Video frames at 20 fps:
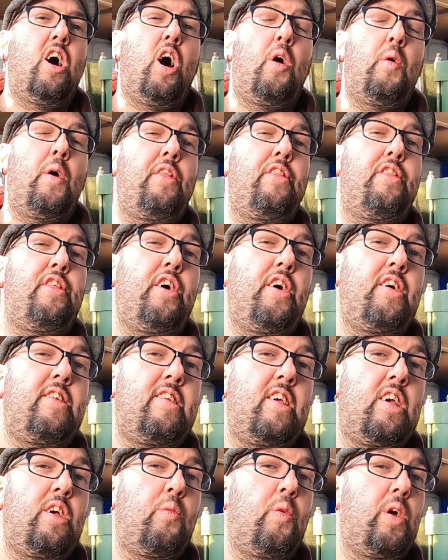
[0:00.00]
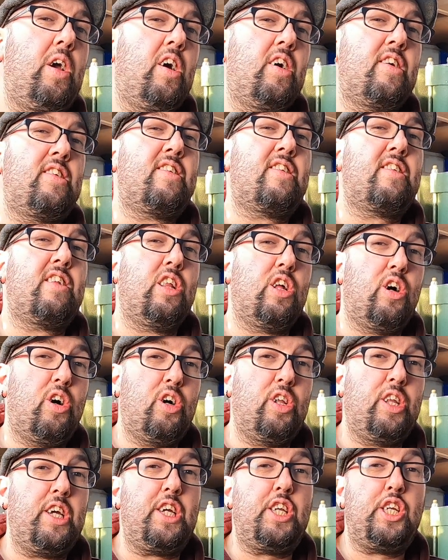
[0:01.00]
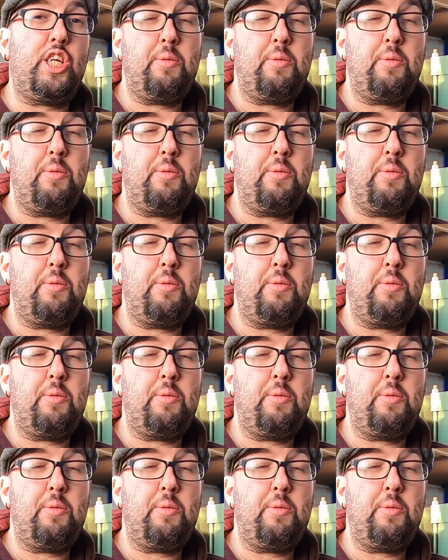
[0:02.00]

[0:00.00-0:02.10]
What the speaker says: ON30, we are slowly